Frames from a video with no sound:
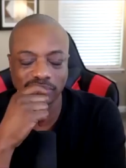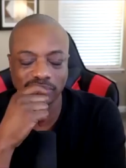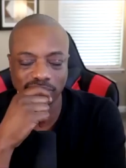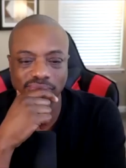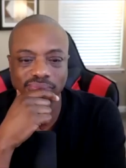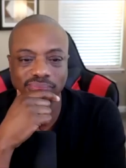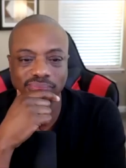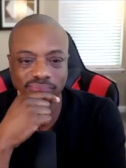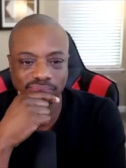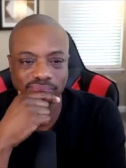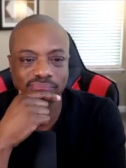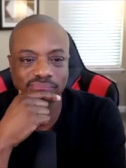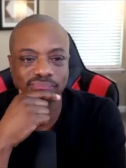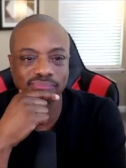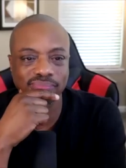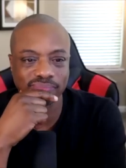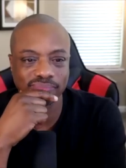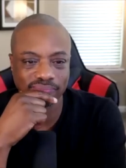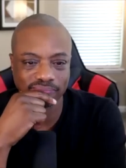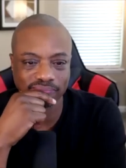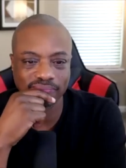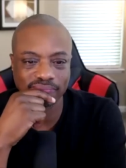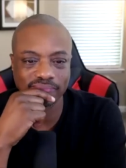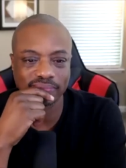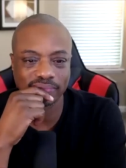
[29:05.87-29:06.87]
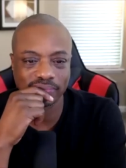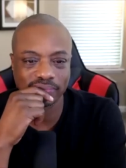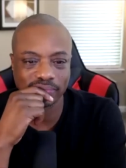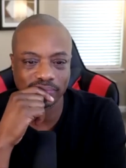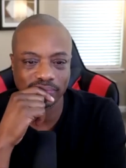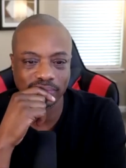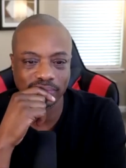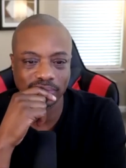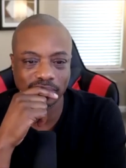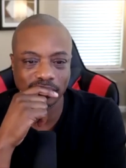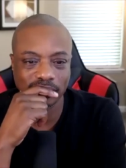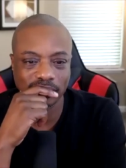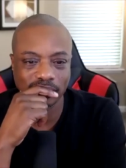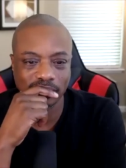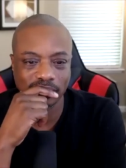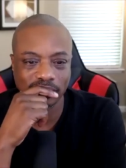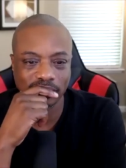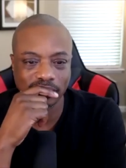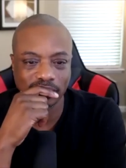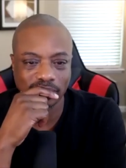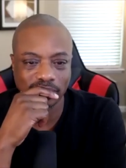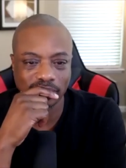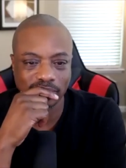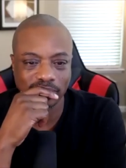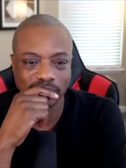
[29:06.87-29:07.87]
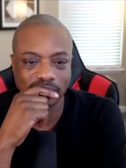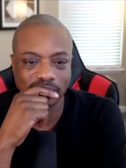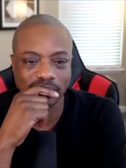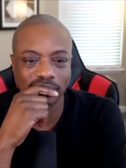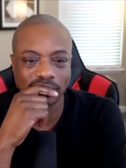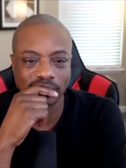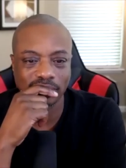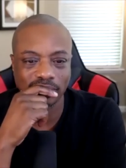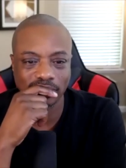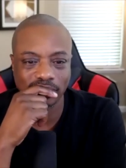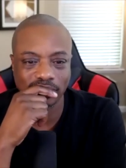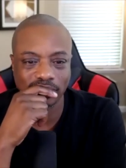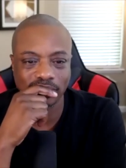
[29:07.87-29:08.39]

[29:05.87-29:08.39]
people are going by it like this how fast do